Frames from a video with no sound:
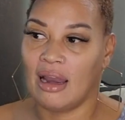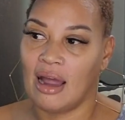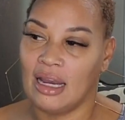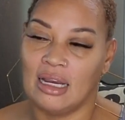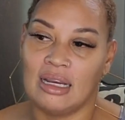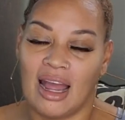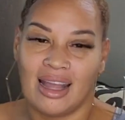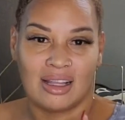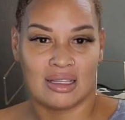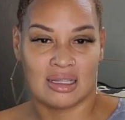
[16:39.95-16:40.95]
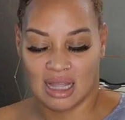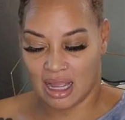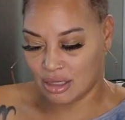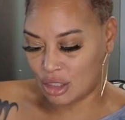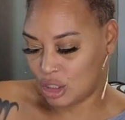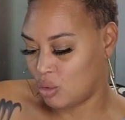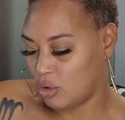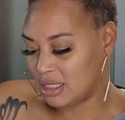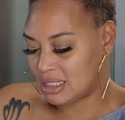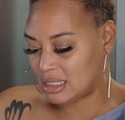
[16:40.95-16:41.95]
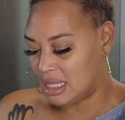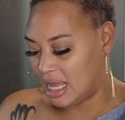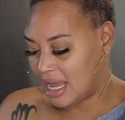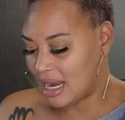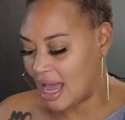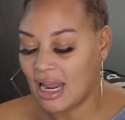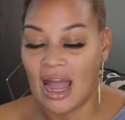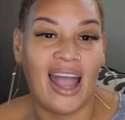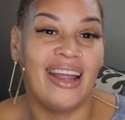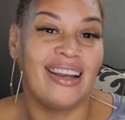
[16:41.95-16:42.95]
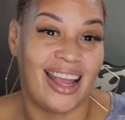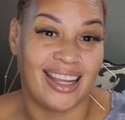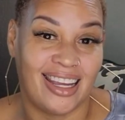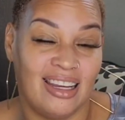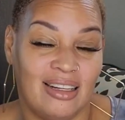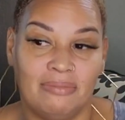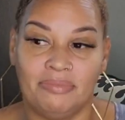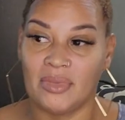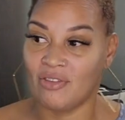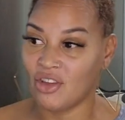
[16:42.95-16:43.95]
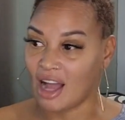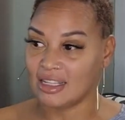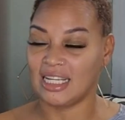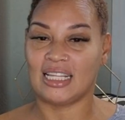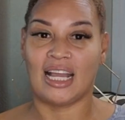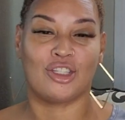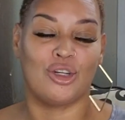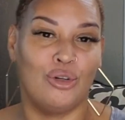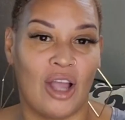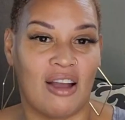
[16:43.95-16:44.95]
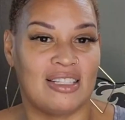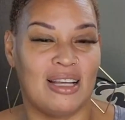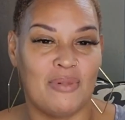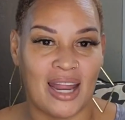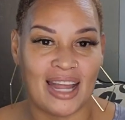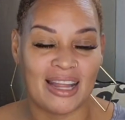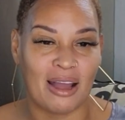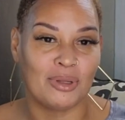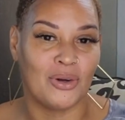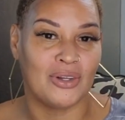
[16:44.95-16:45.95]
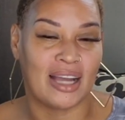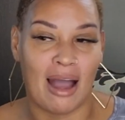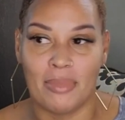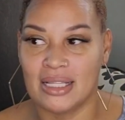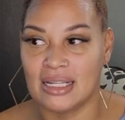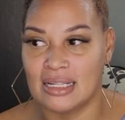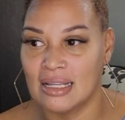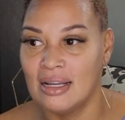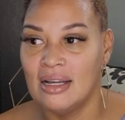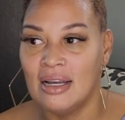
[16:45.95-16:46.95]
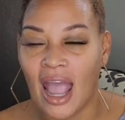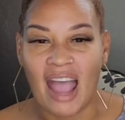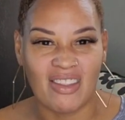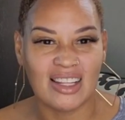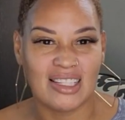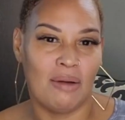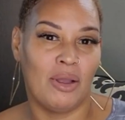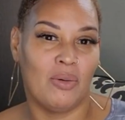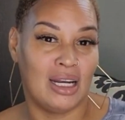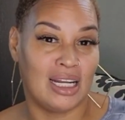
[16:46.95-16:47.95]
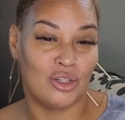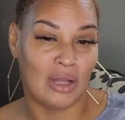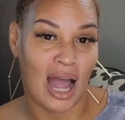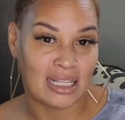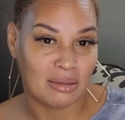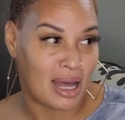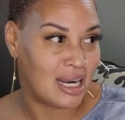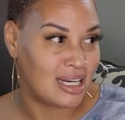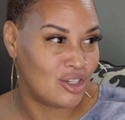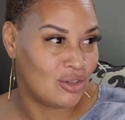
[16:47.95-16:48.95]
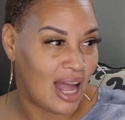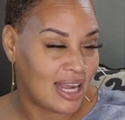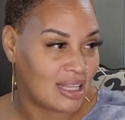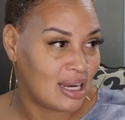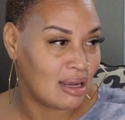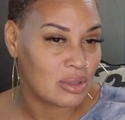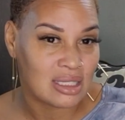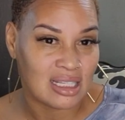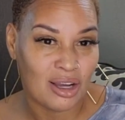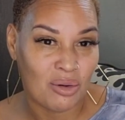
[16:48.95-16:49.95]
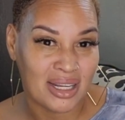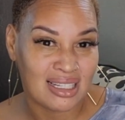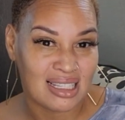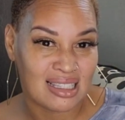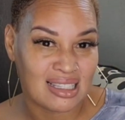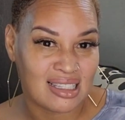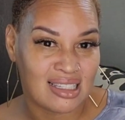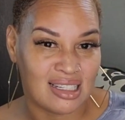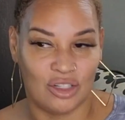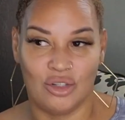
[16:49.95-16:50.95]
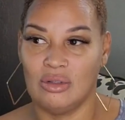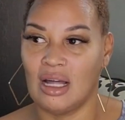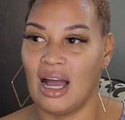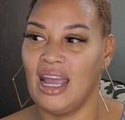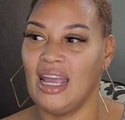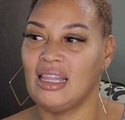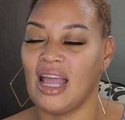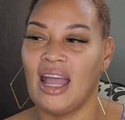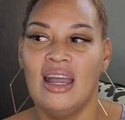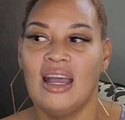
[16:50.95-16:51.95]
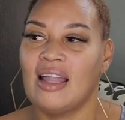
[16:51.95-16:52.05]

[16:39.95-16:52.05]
I, I didn't like the slant, squirt, slant. I, I didn't like it. If y'all did, that's cool. Y'all can tell me that down below in the comments because and then tell me what it is you liked about it. Did you like that it was sequins? Did you like that?